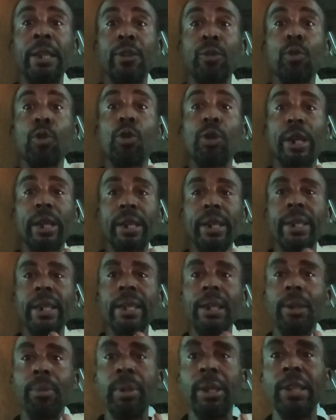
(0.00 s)
the road on a
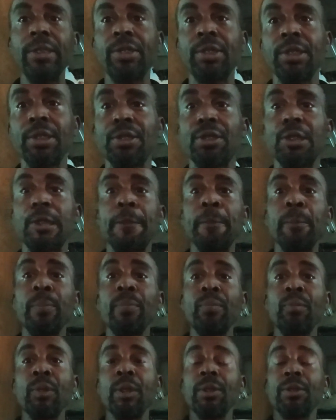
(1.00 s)
daily basis.
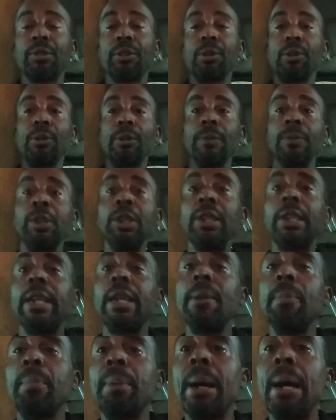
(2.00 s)
So he
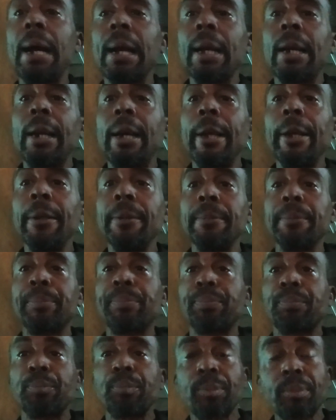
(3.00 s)
came back and
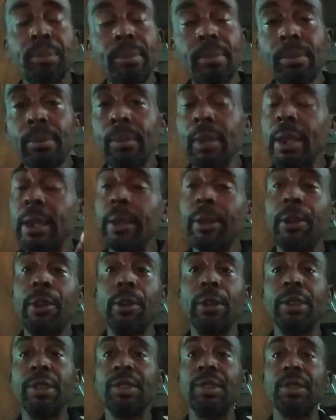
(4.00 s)

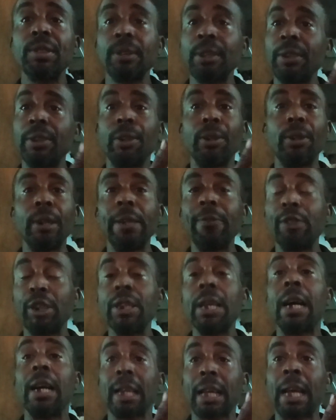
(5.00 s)
his every
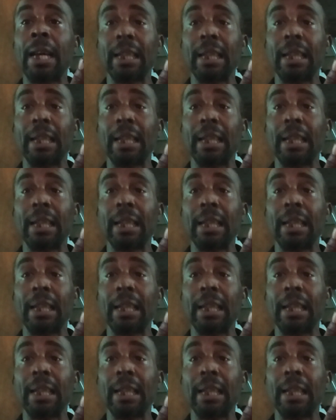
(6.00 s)
I